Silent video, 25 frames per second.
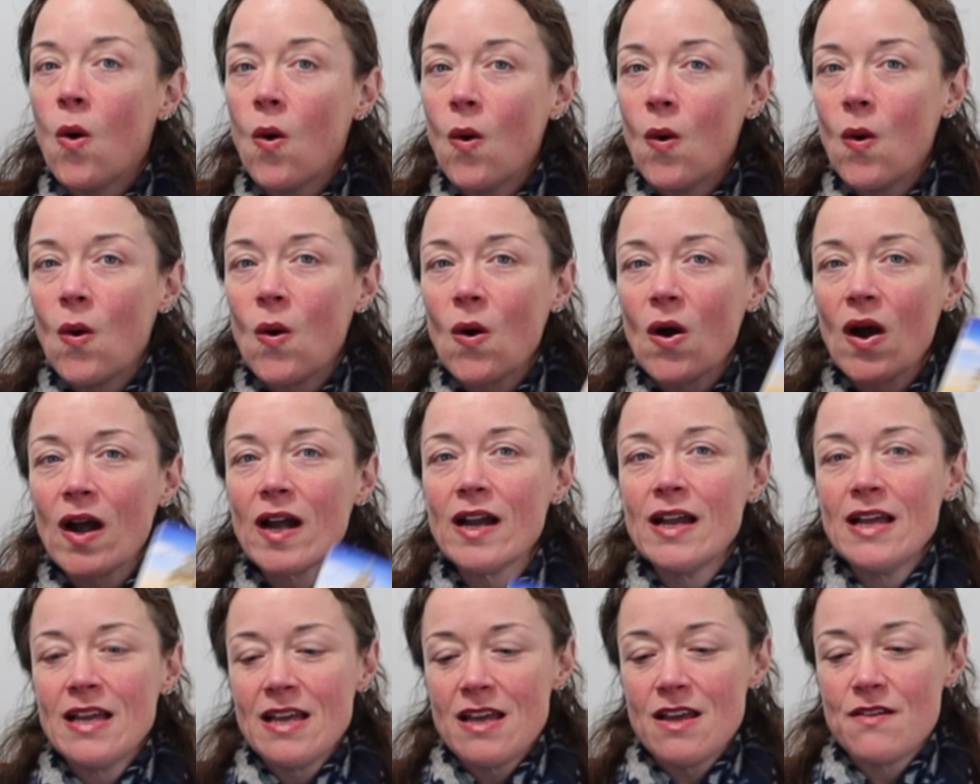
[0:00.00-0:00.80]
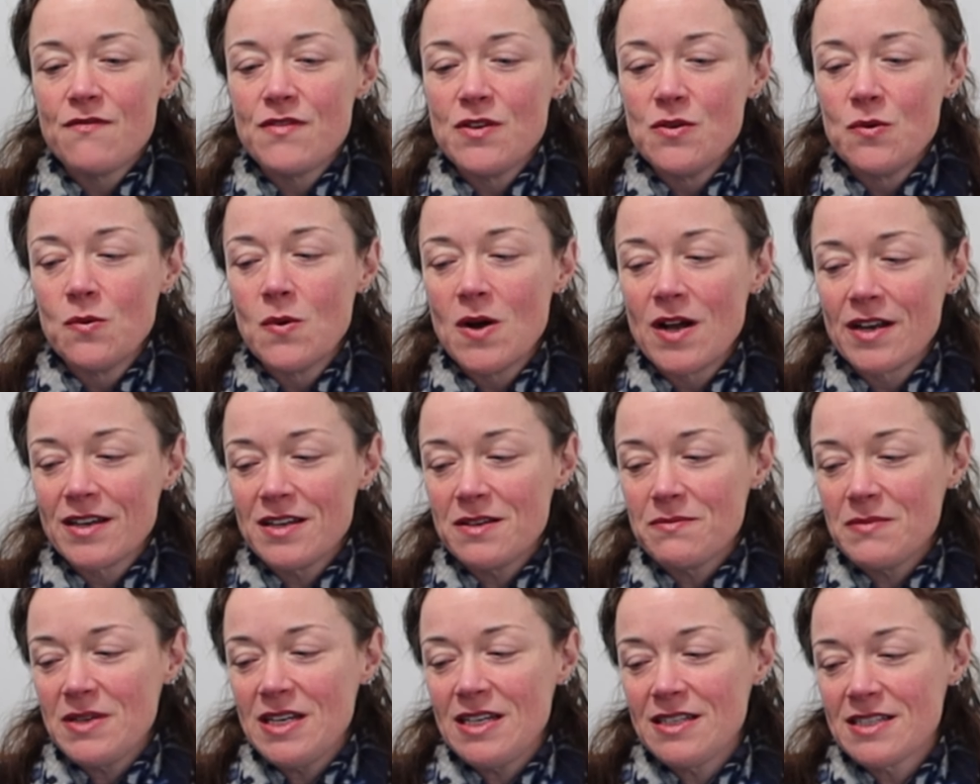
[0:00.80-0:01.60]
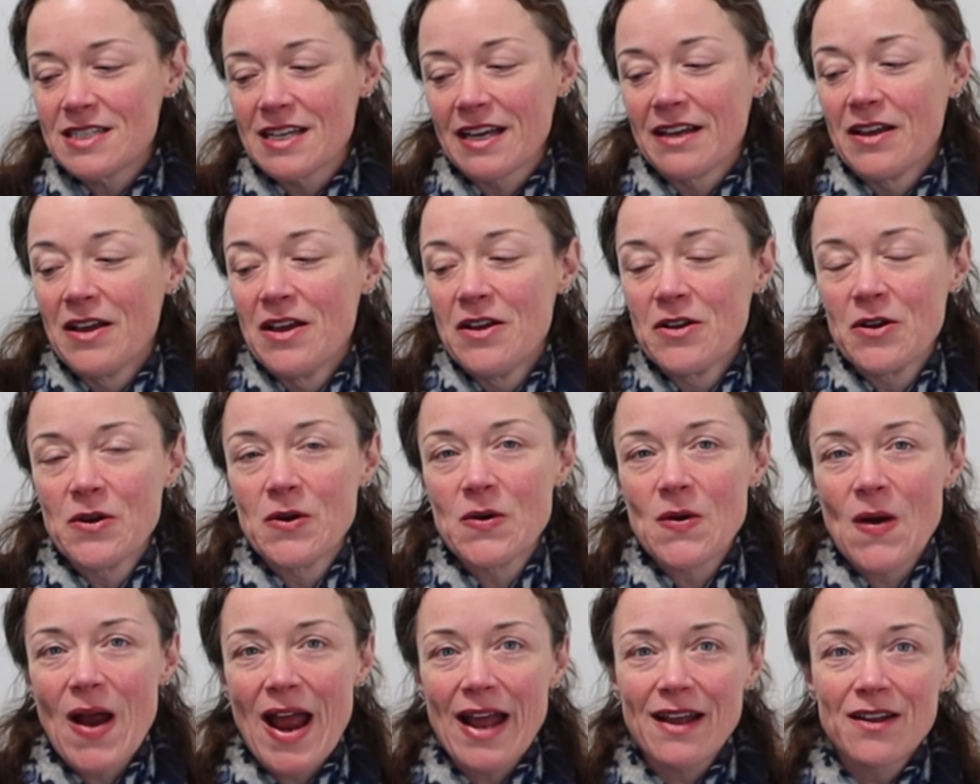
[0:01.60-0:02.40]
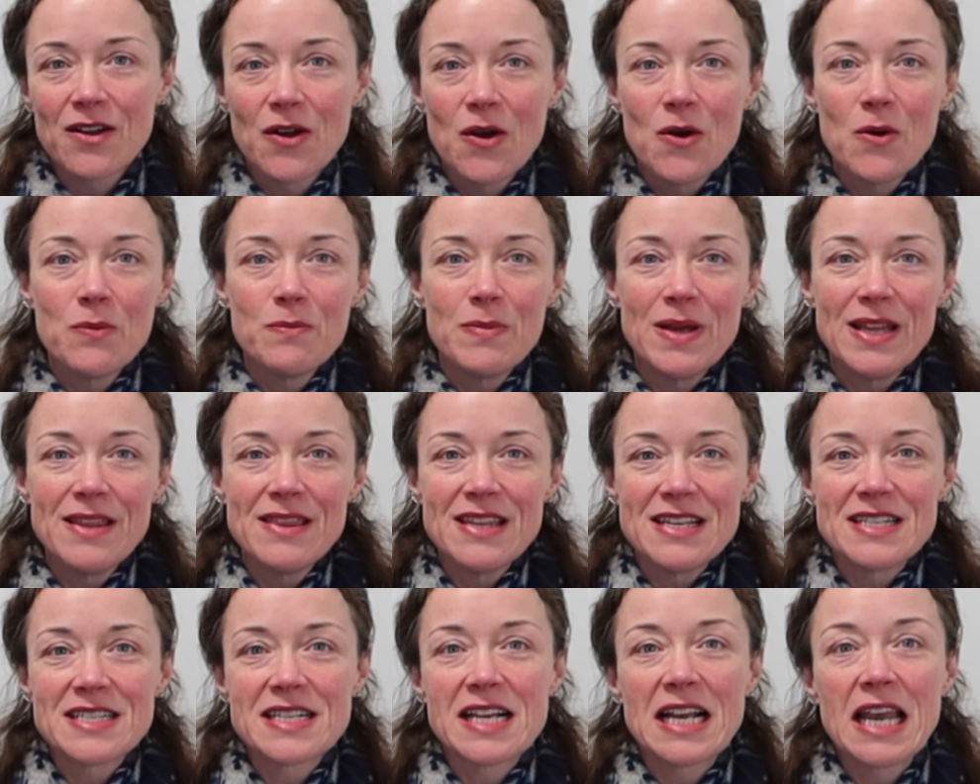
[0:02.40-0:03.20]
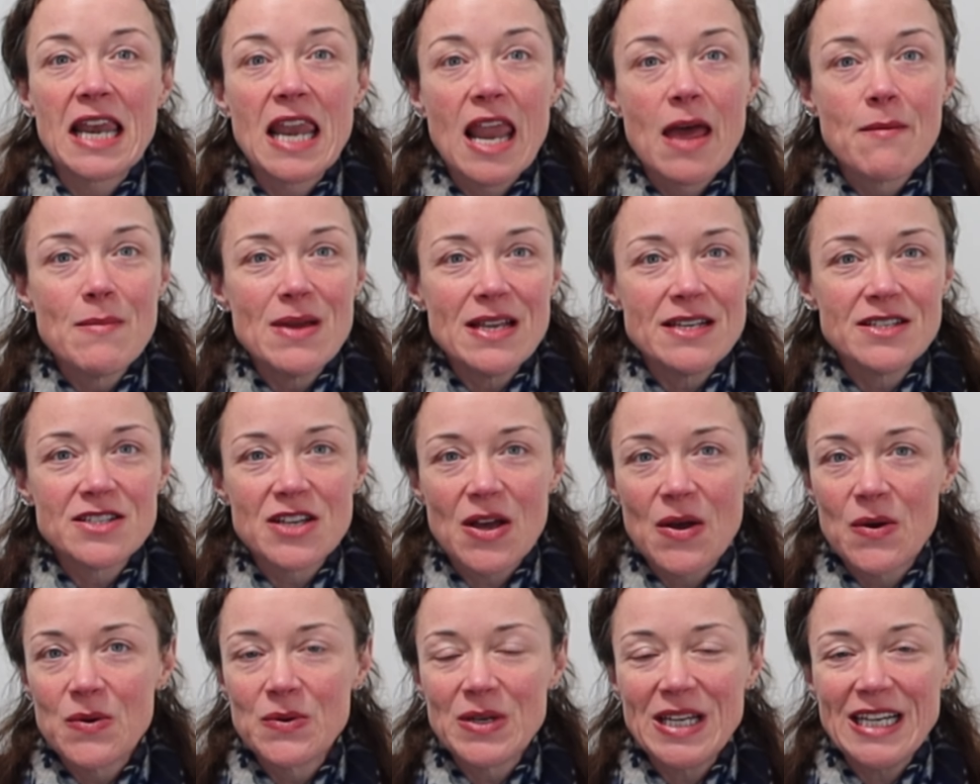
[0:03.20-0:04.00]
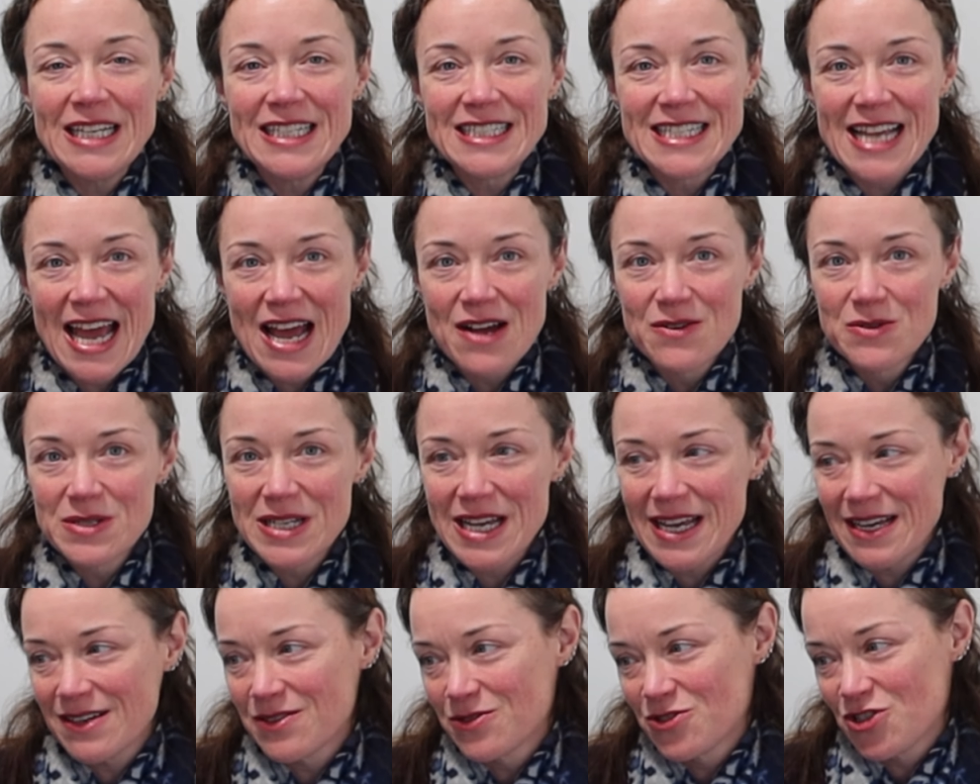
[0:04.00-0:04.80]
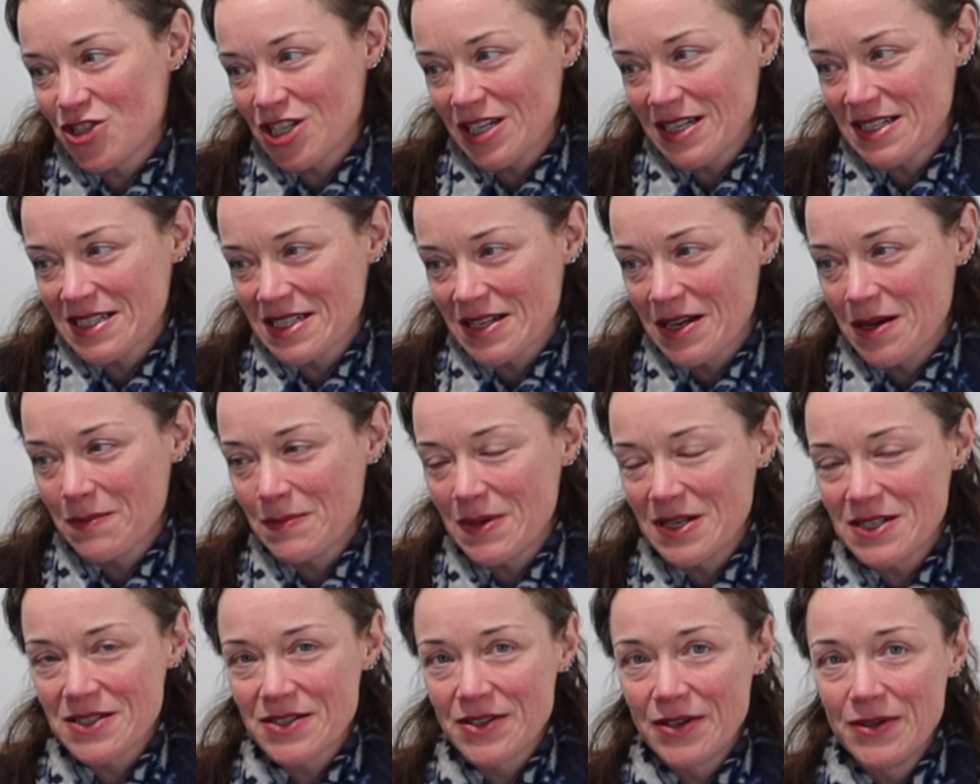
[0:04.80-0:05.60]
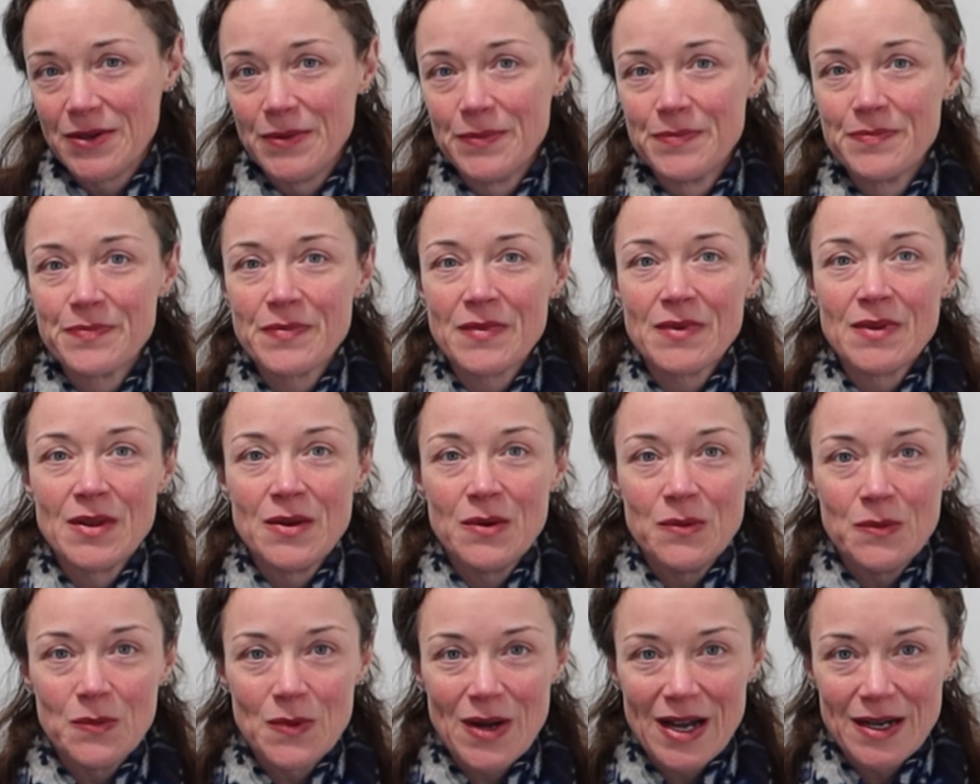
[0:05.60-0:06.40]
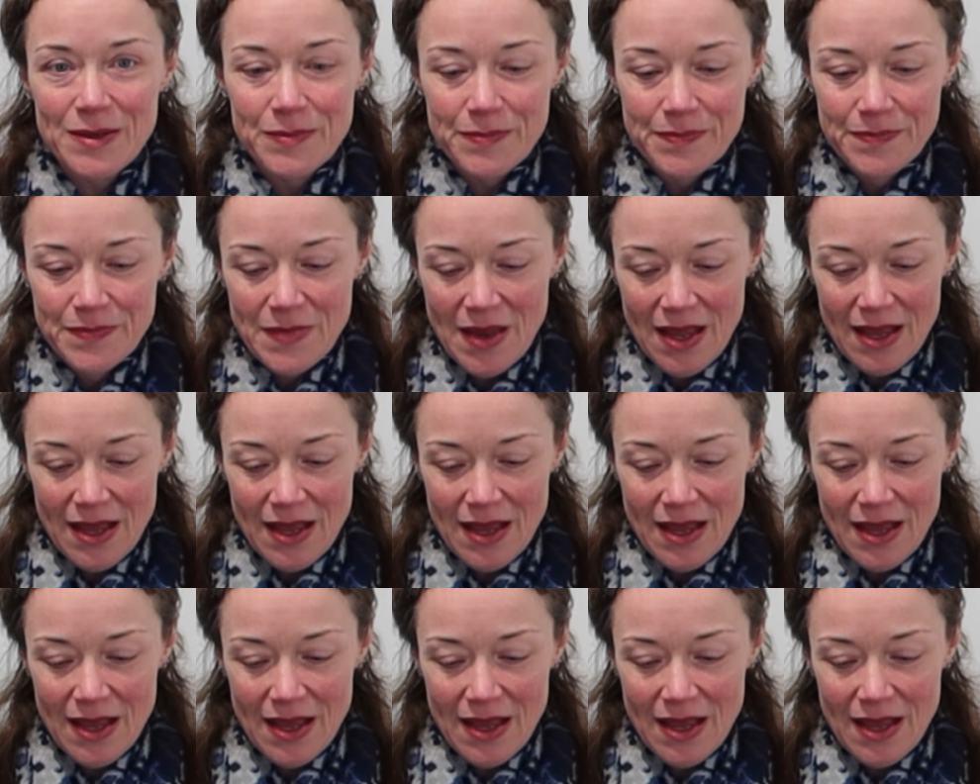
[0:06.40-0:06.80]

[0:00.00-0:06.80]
or if you wanted me to crack open this Clementoni Downtown Jigsaw Puzzle. Well,